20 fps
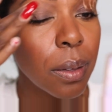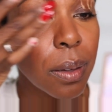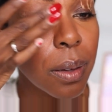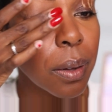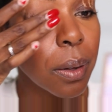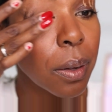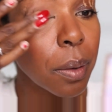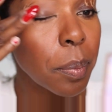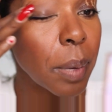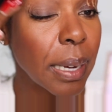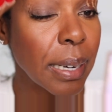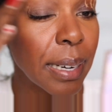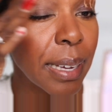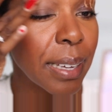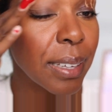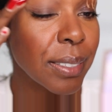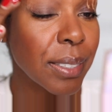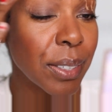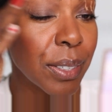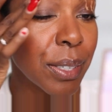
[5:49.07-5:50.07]
Oh, my
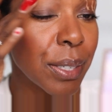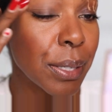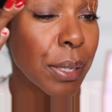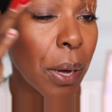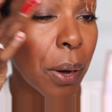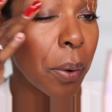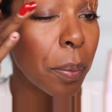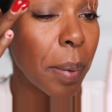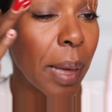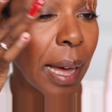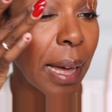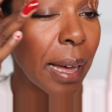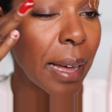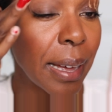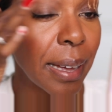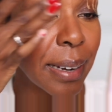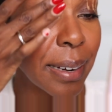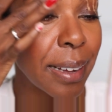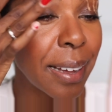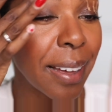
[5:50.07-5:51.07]
nails are so
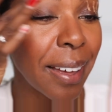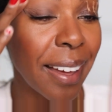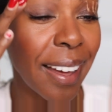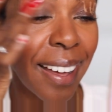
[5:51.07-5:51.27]
bad.